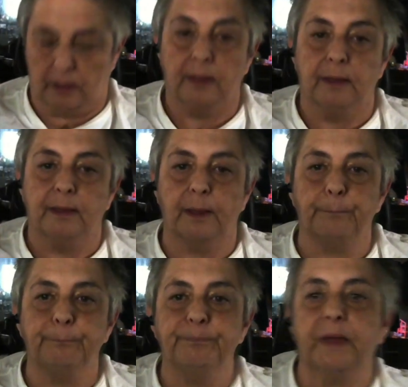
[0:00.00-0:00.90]
Yeah,
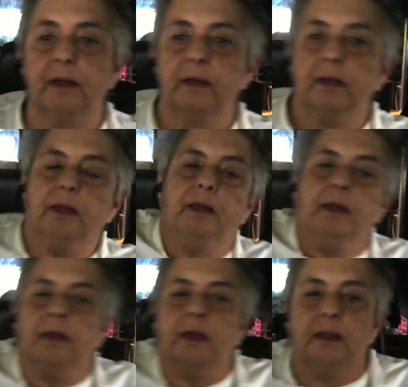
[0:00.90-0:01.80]

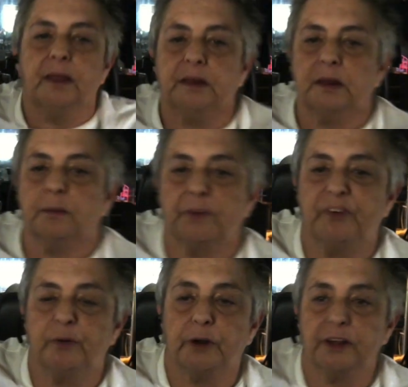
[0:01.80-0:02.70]
it landed on my
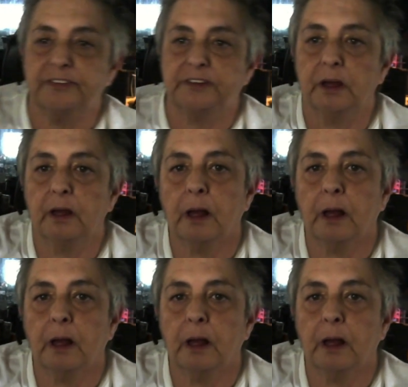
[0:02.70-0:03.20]
footrest.